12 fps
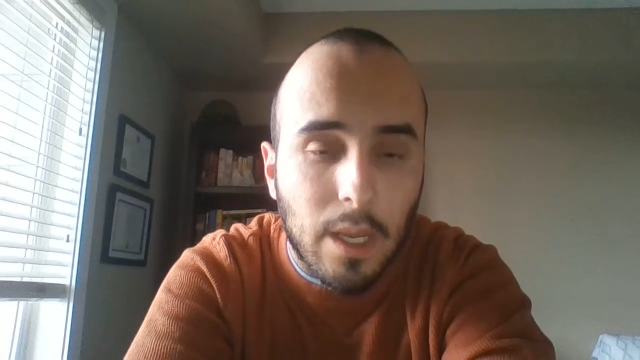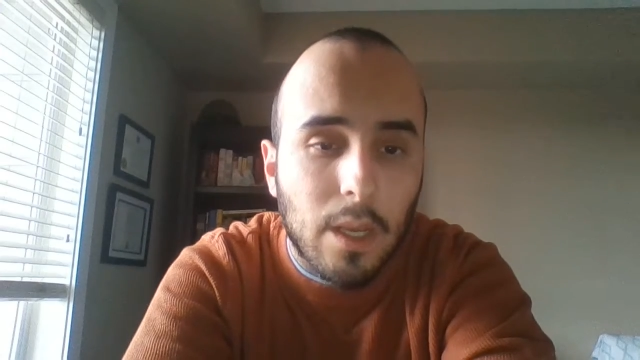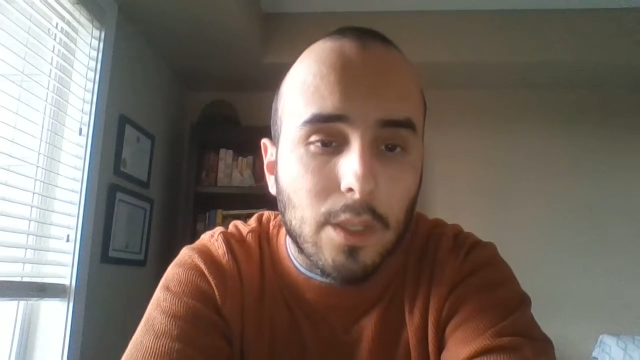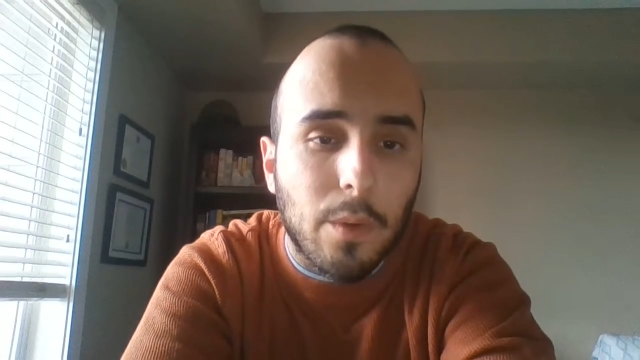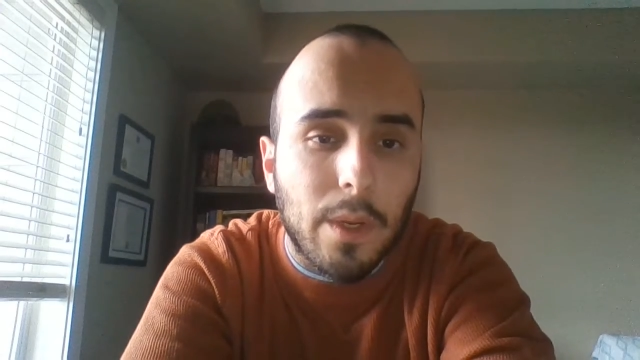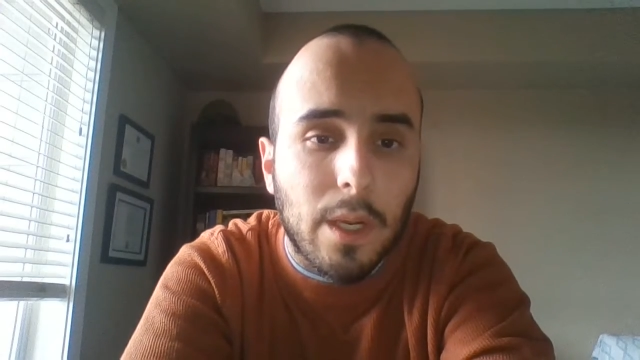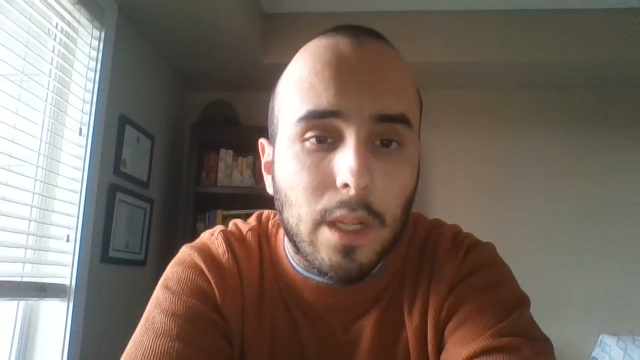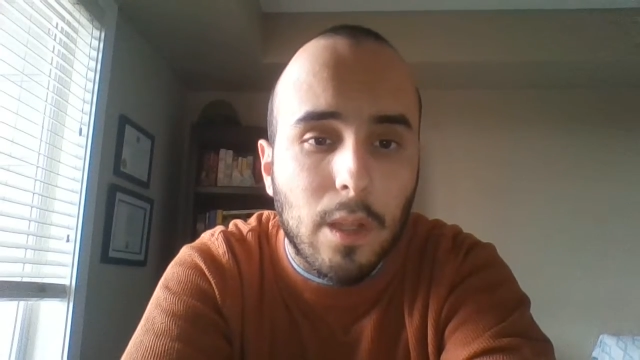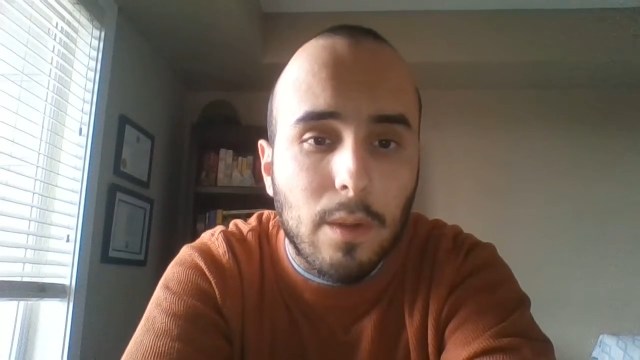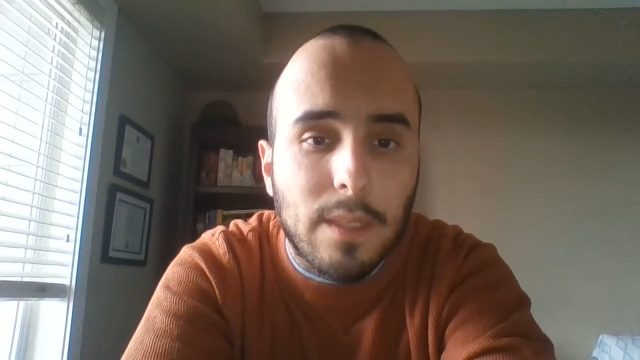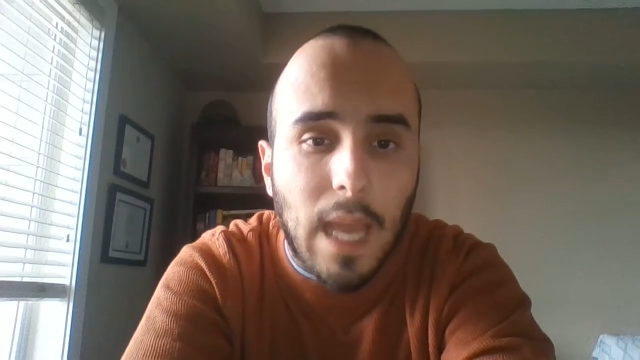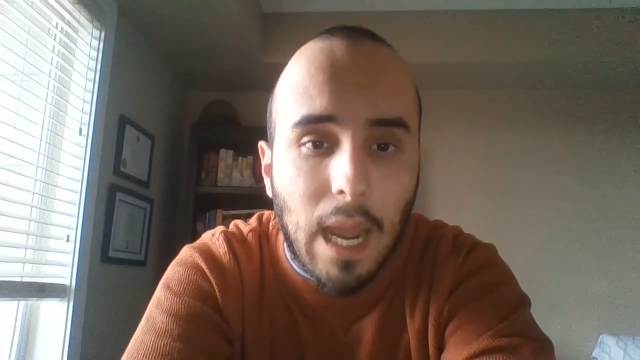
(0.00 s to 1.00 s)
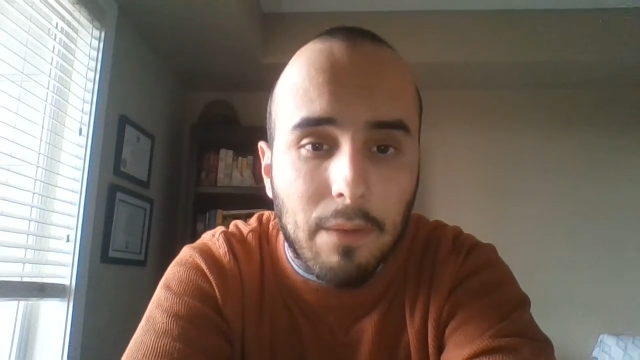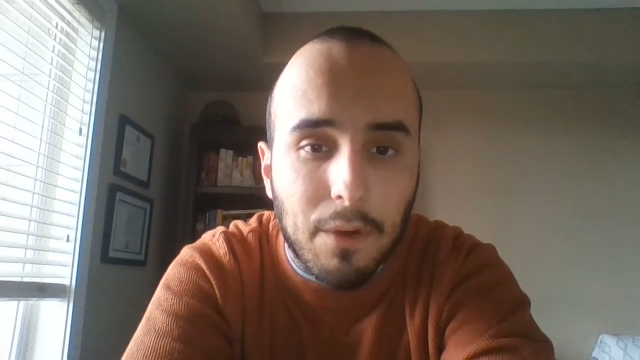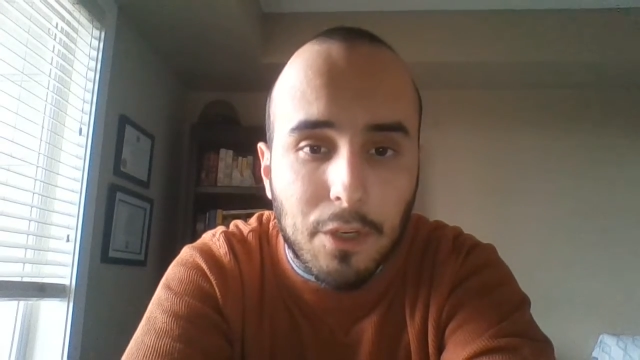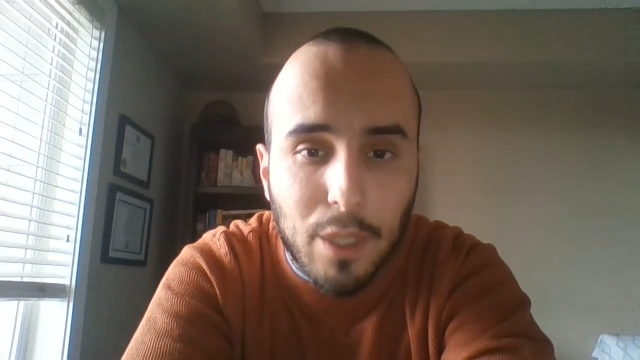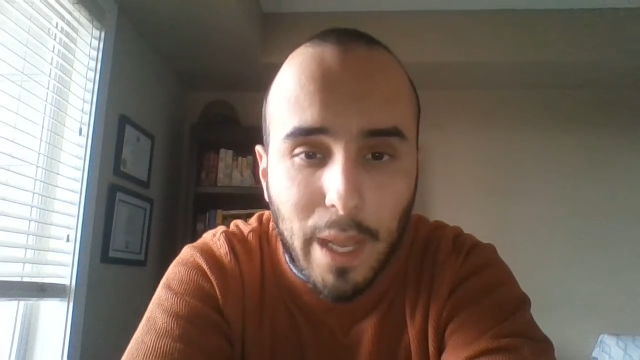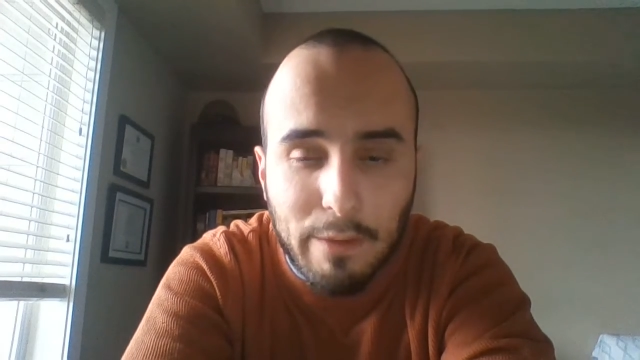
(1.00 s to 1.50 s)
So it includes
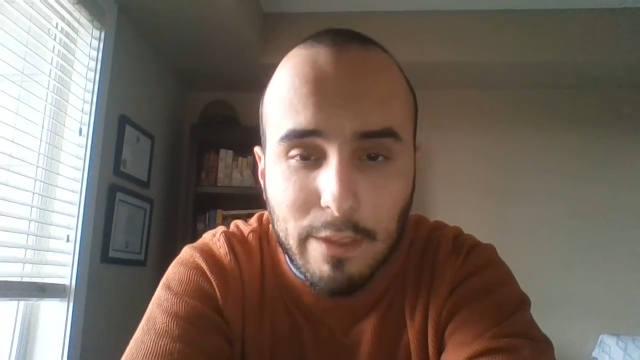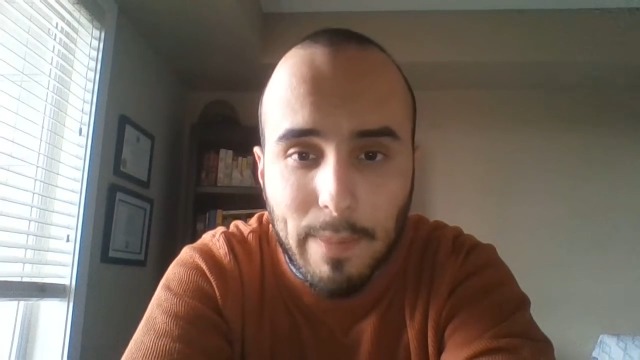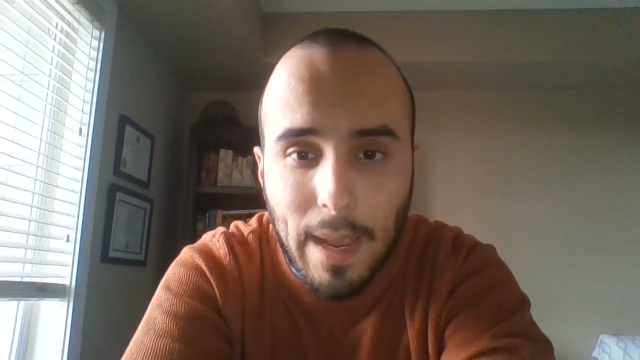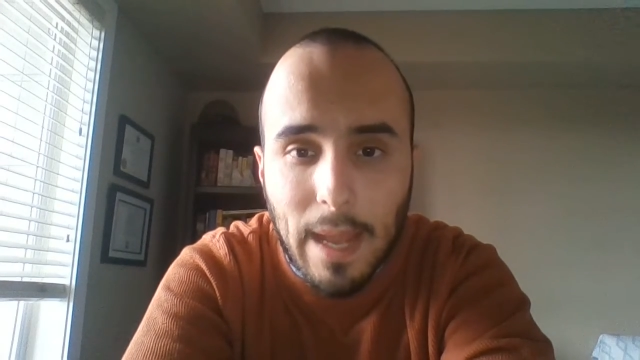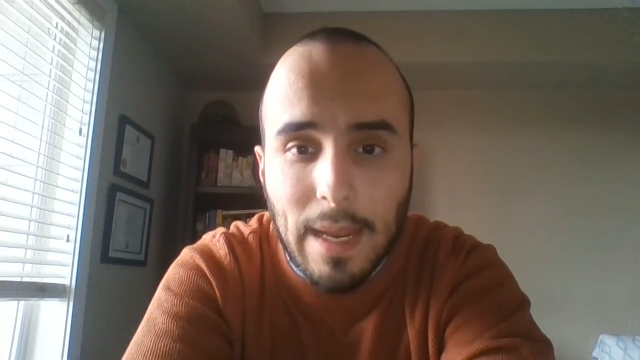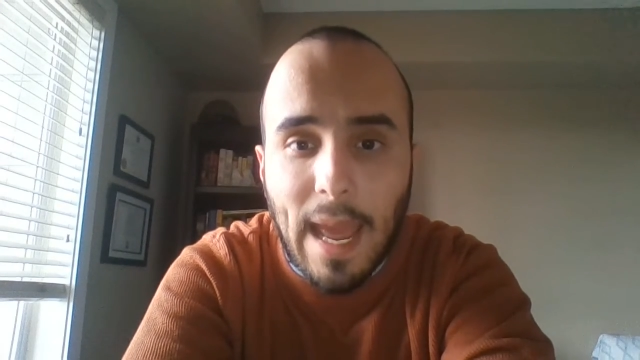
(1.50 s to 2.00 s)
average lifespan,